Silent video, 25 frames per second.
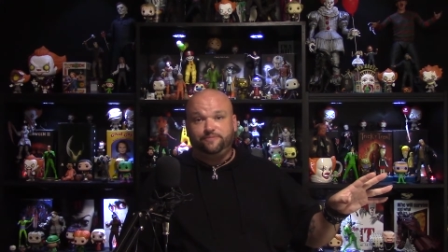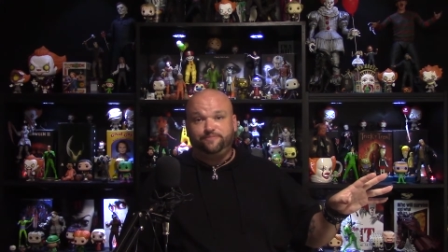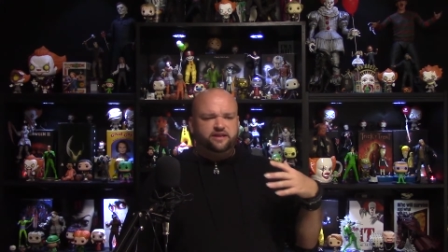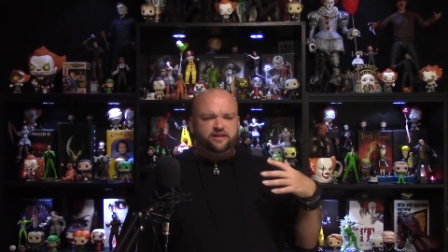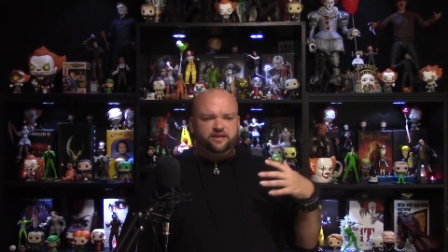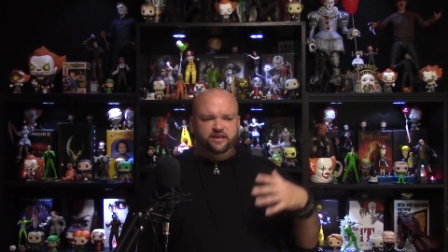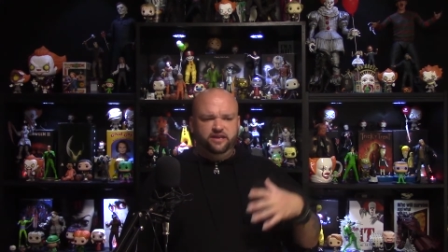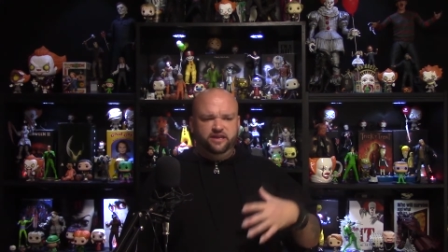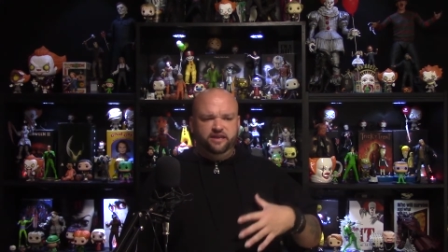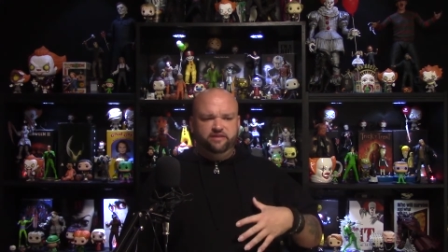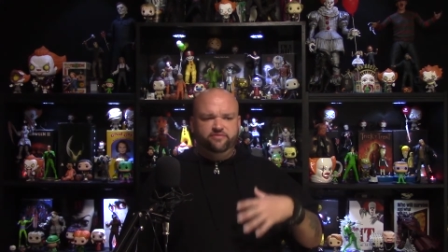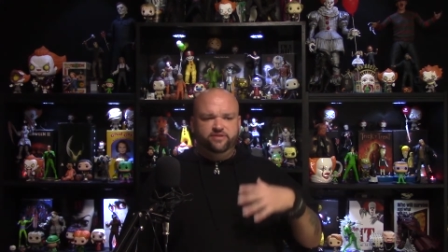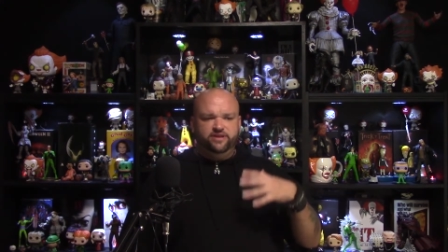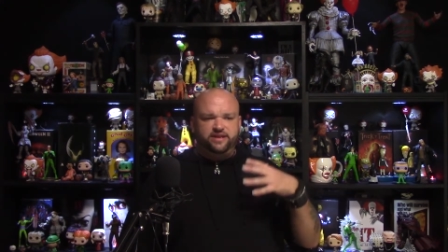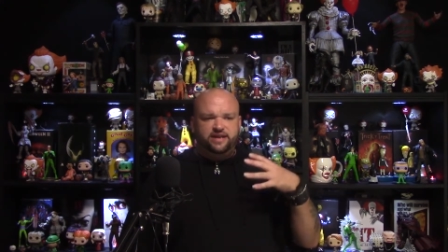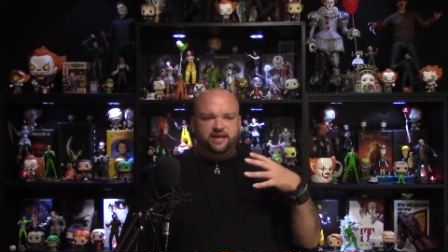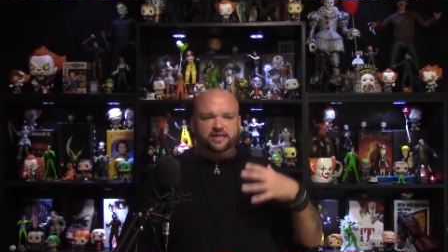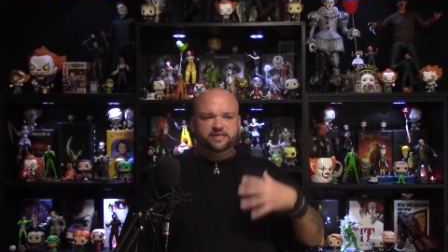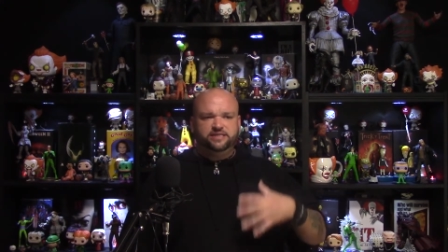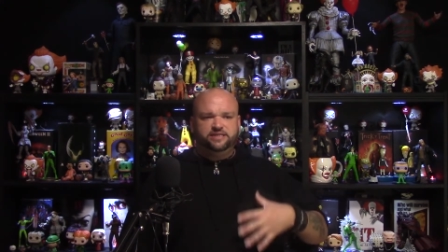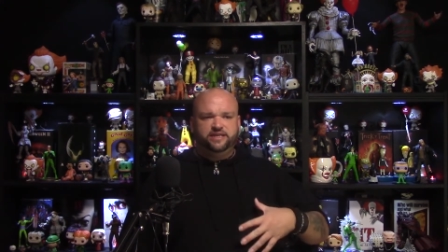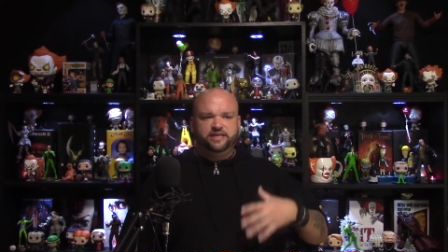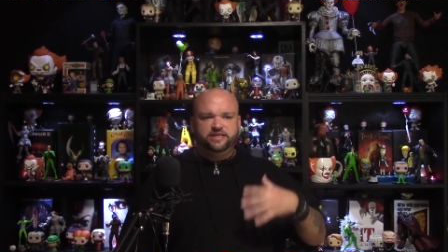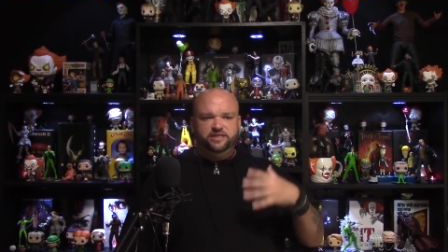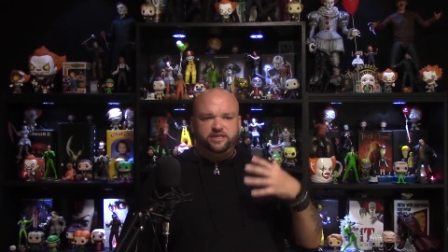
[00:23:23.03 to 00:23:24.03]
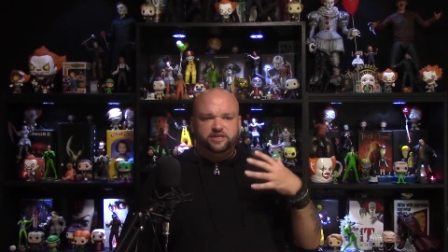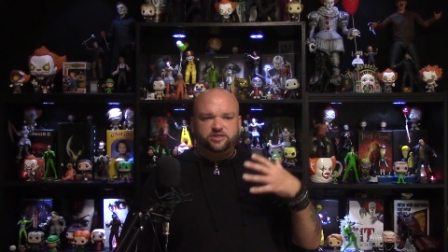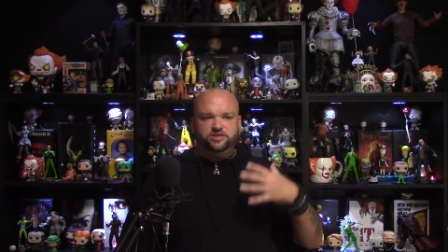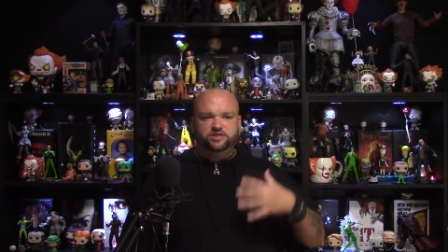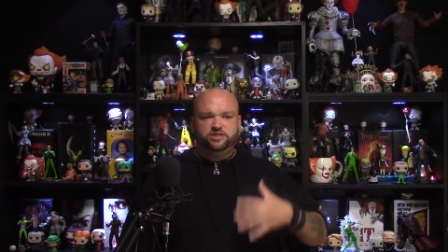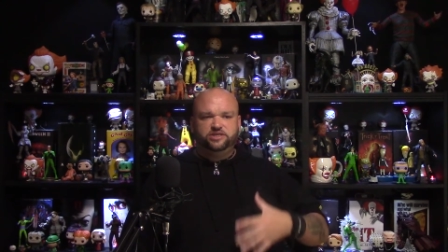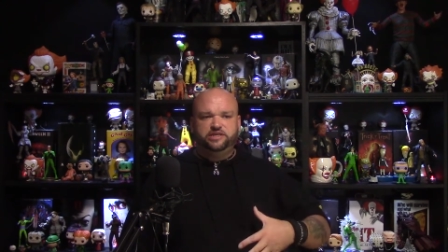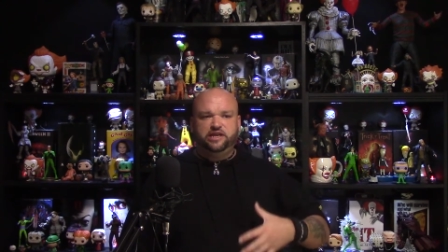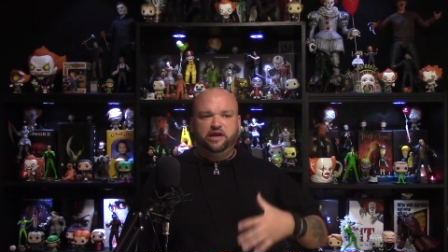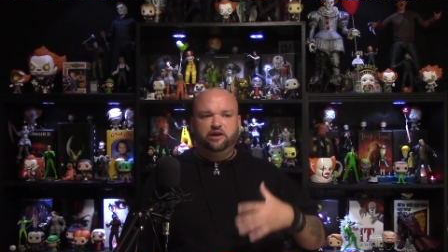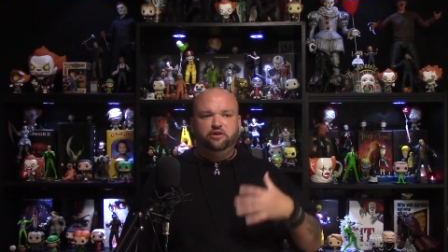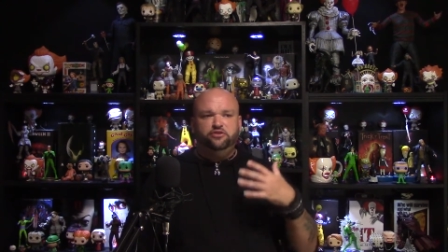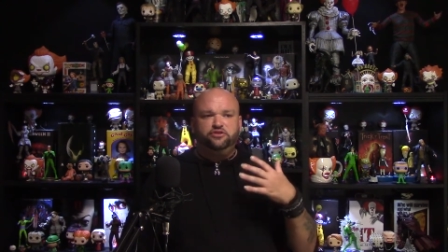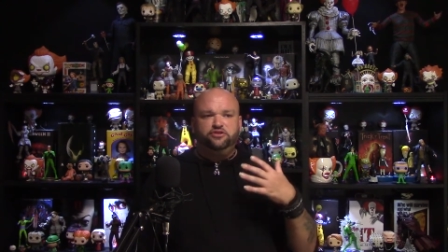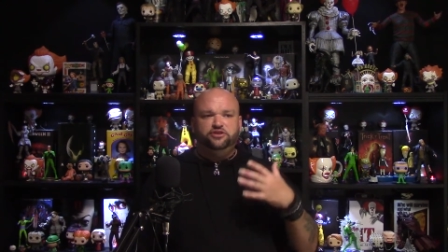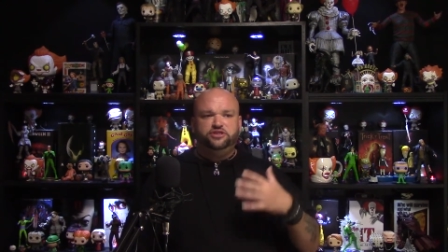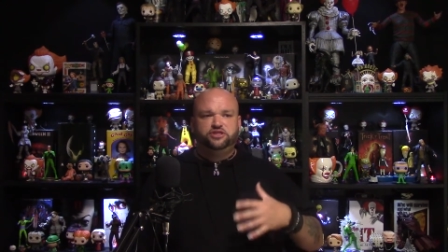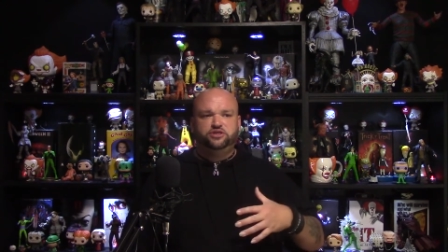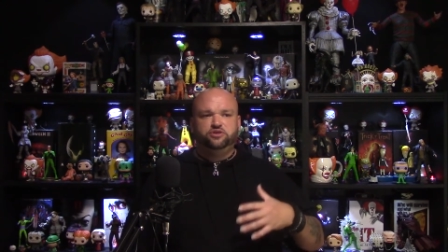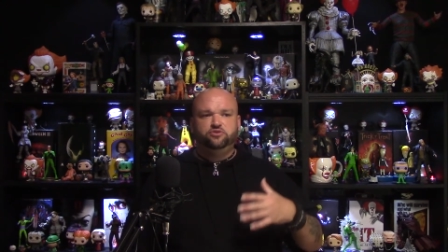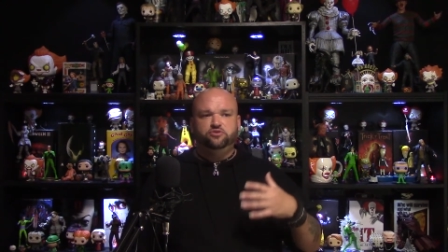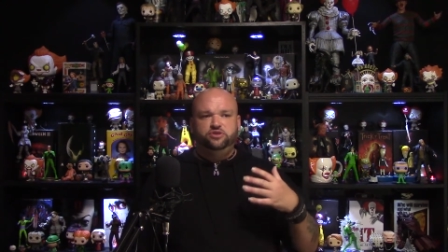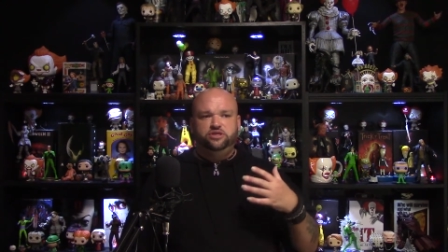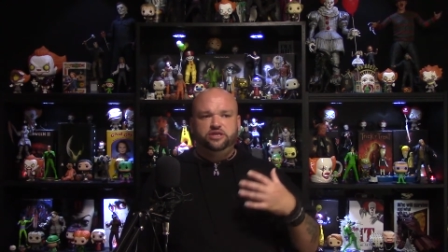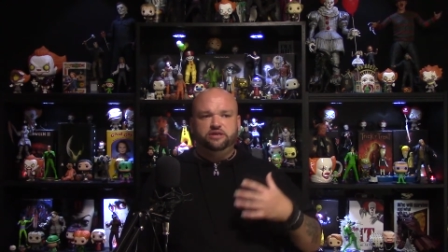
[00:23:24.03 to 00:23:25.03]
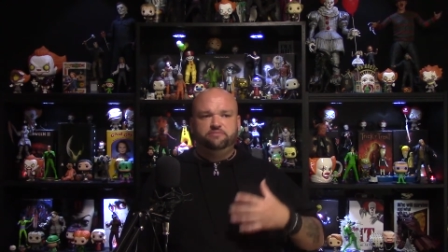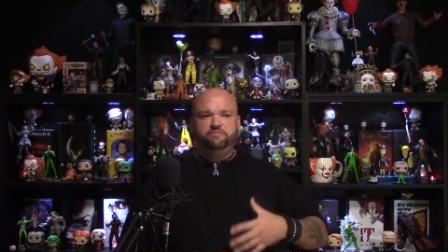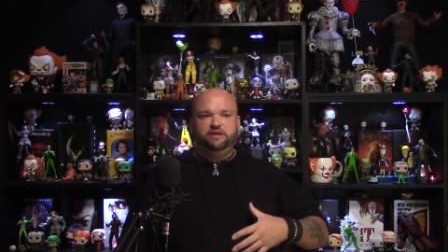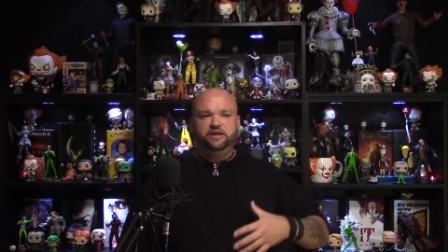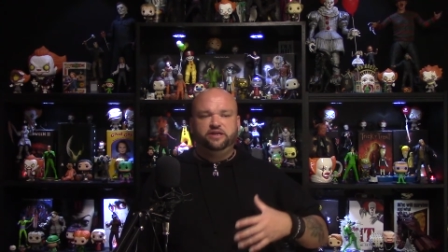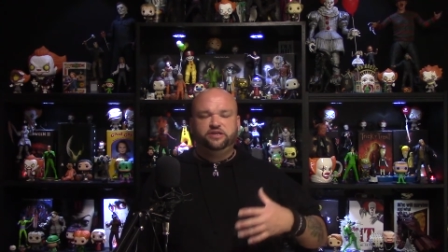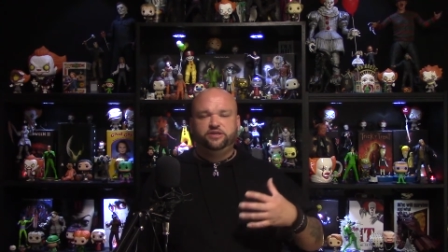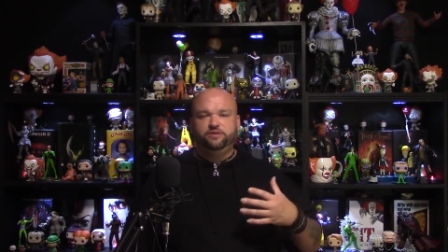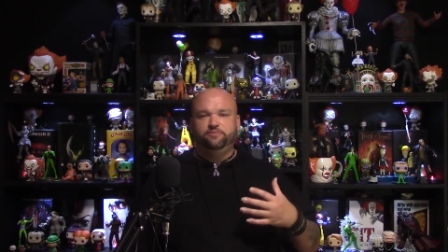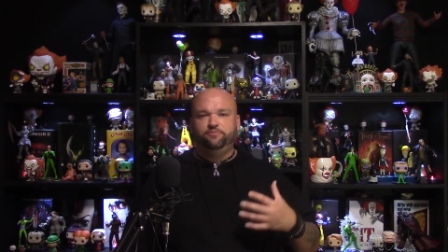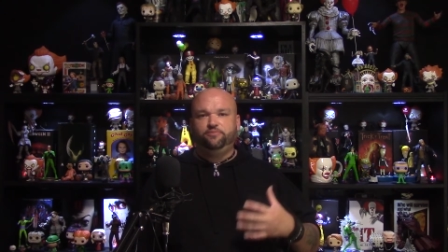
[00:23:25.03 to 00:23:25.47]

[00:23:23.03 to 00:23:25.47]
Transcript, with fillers: and he even has like this stealth suit that makes